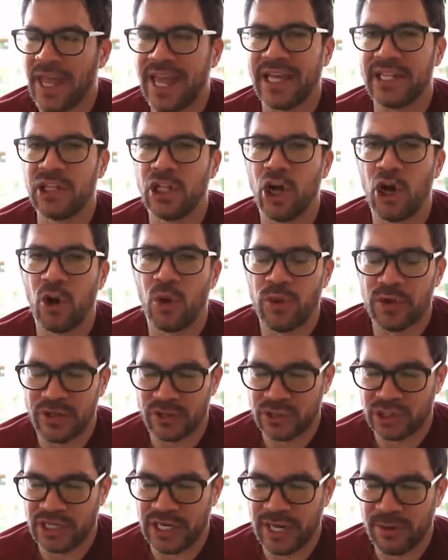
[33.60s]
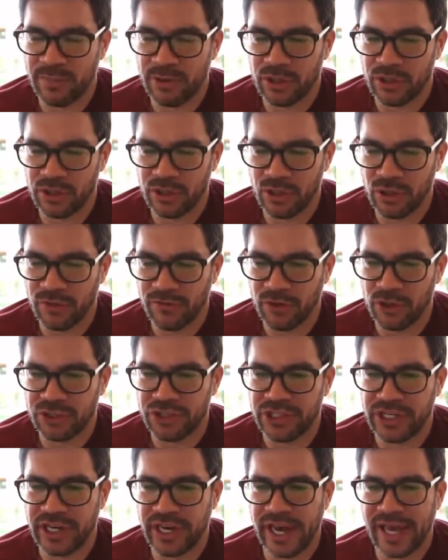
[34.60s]
Enloe is the name of the
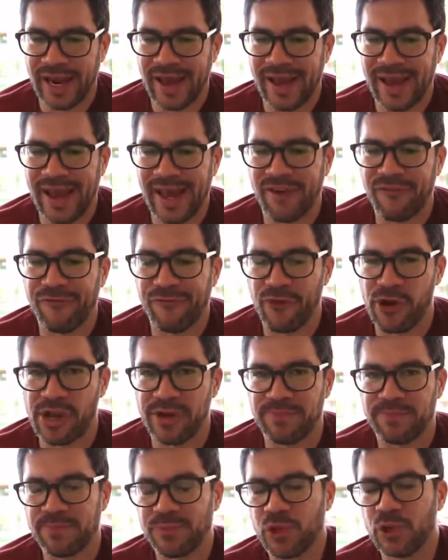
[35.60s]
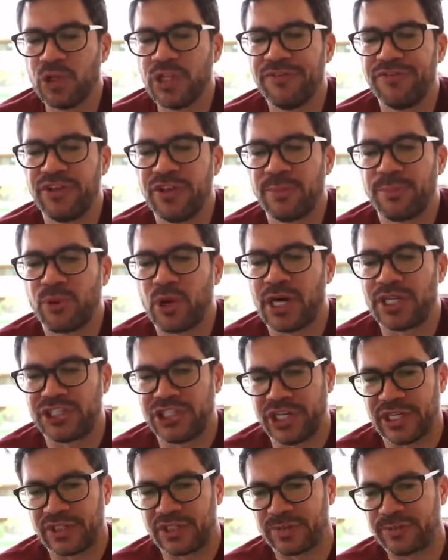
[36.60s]
university. And I had a friend who lived in the
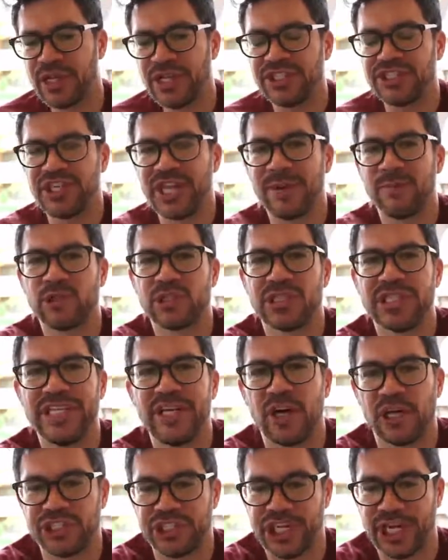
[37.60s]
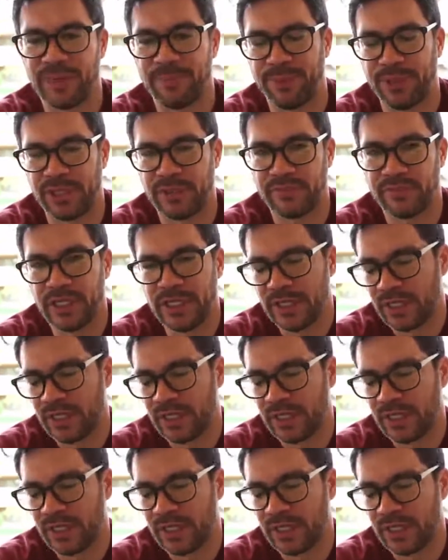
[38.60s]
projects. His name was Leon Champion.